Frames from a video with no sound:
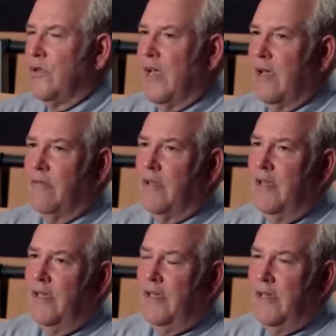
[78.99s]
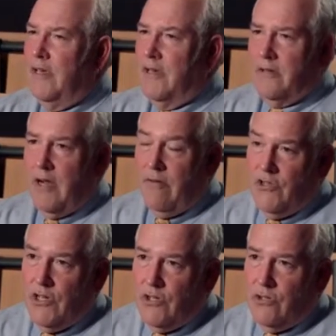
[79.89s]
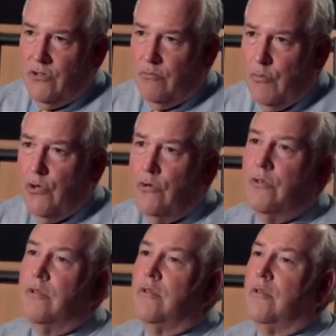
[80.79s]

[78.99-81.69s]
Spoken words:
could have in a conversational mode